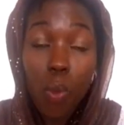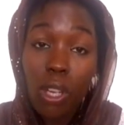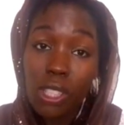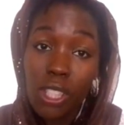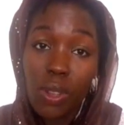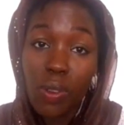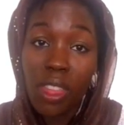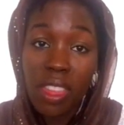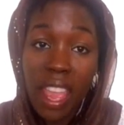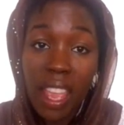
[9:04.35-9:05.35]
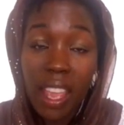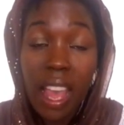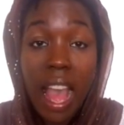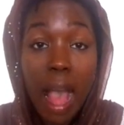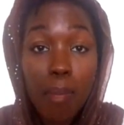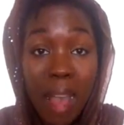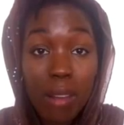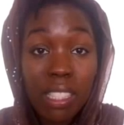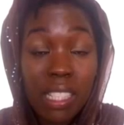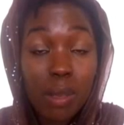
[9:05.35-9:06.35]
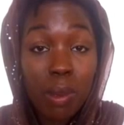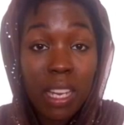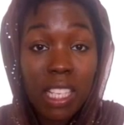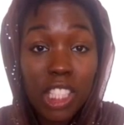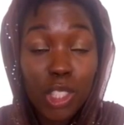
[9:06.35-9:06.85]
What do you think about disciplining